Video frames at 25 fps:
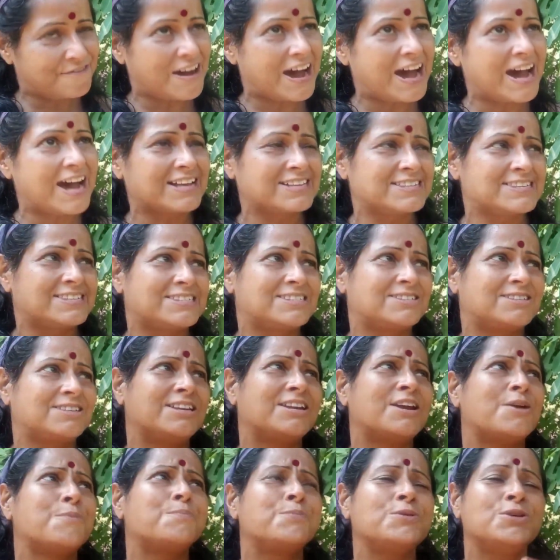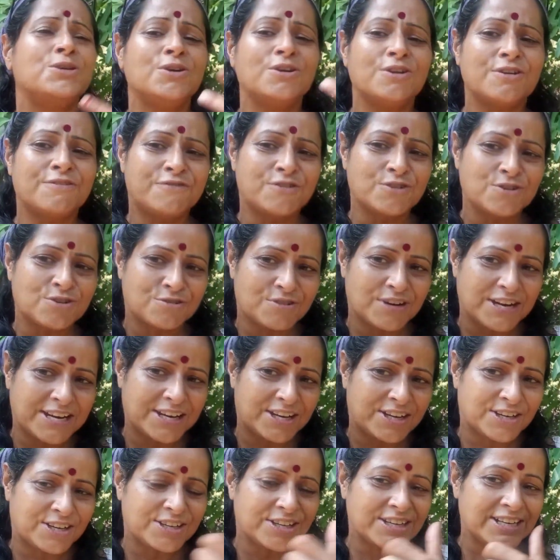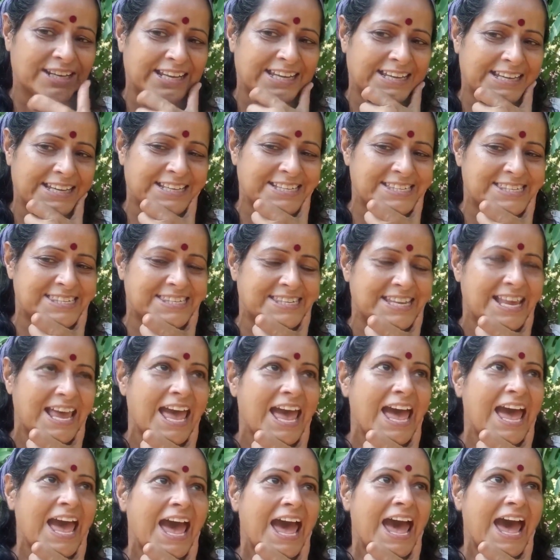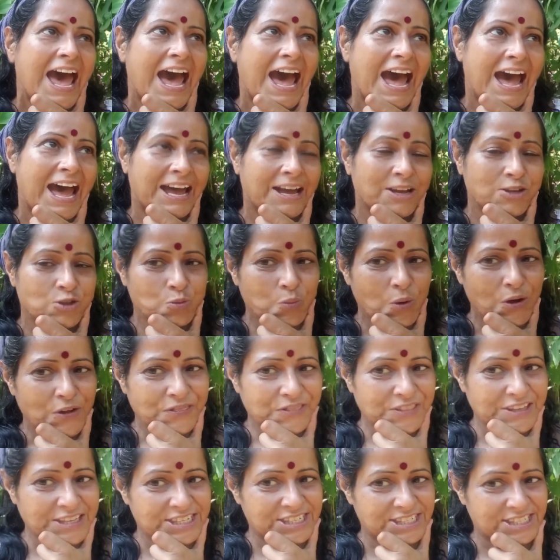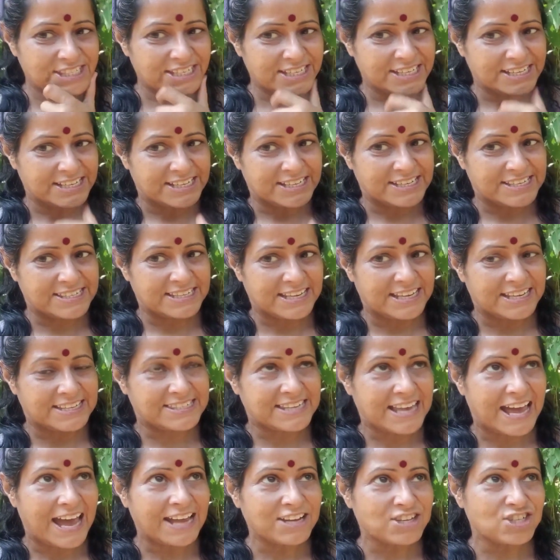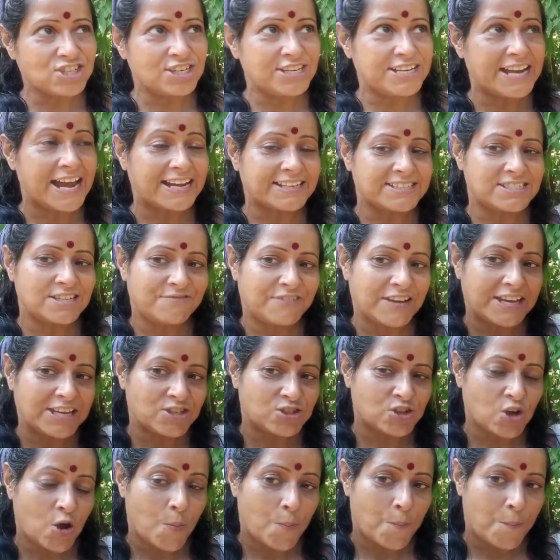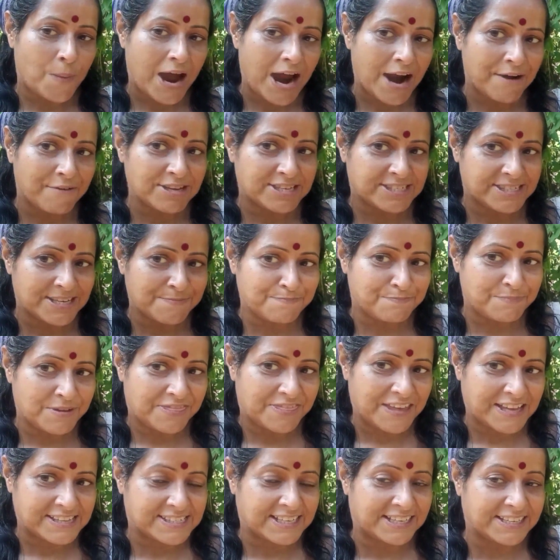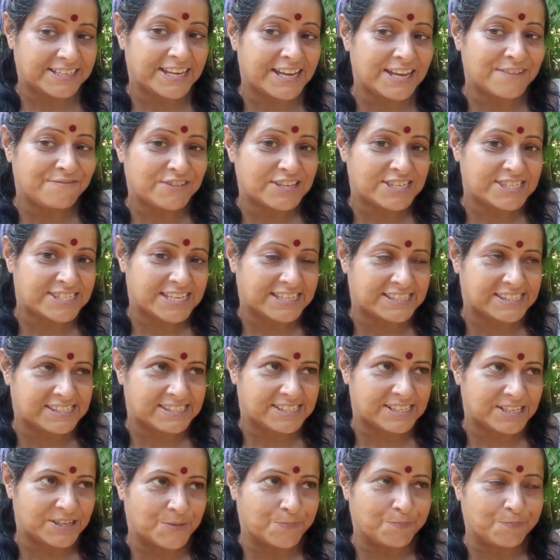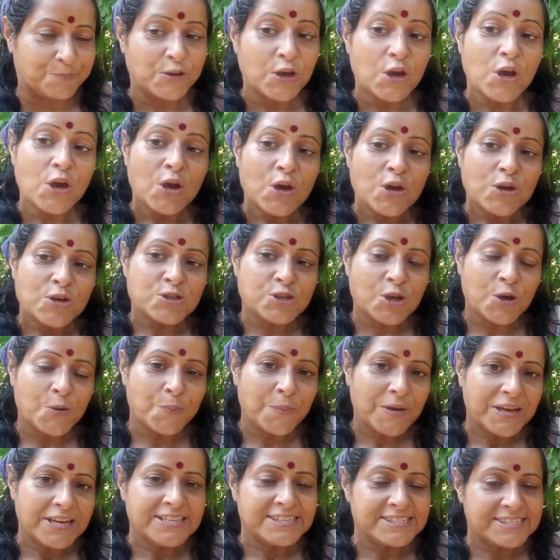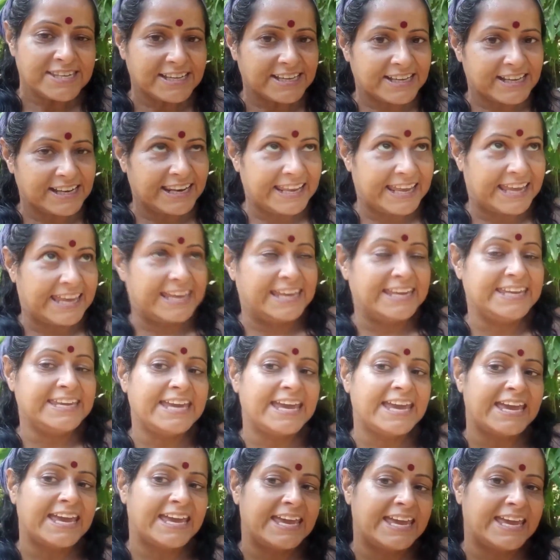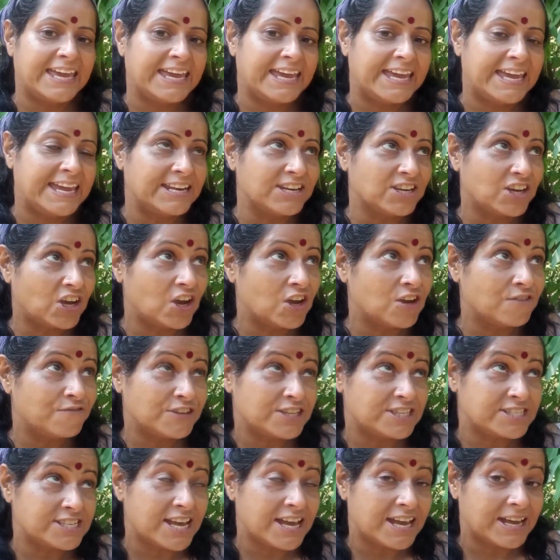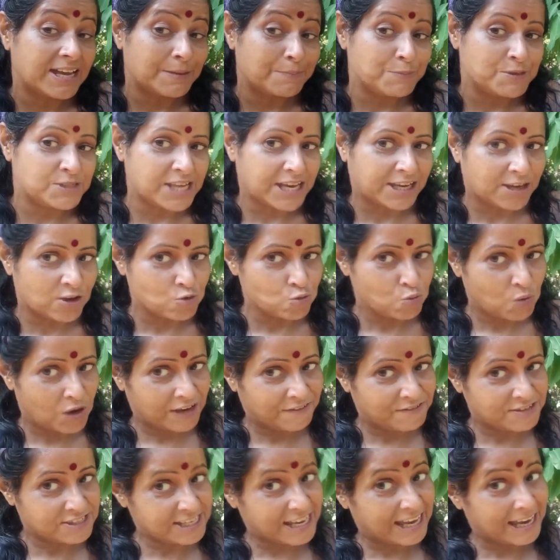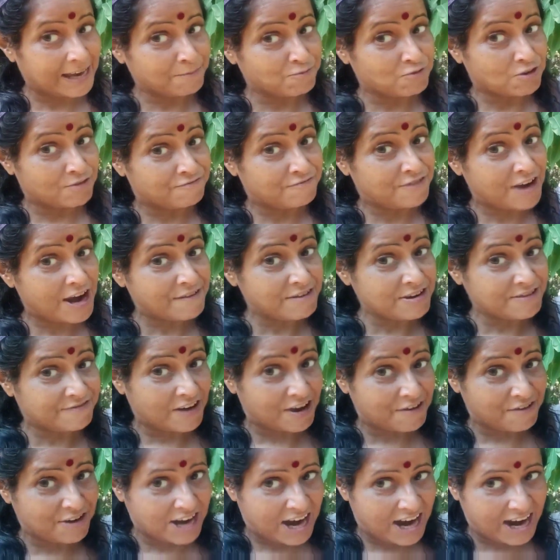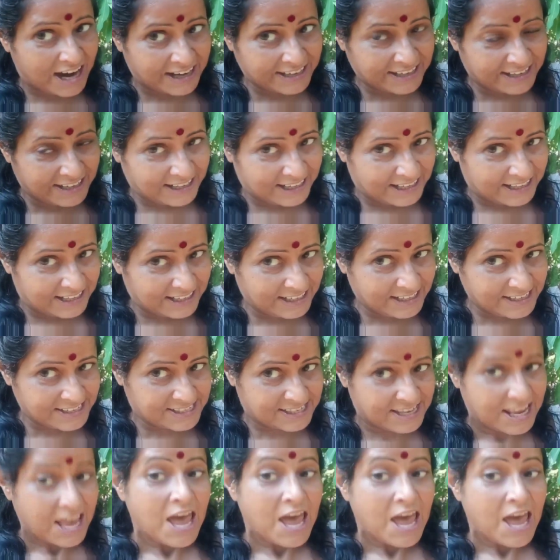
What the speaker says: vast, you know, beautiful green colors. And what this does is it actually activates our parasympathetic nervous system. So basically, in COVID time, second wave time, we're very, very high alert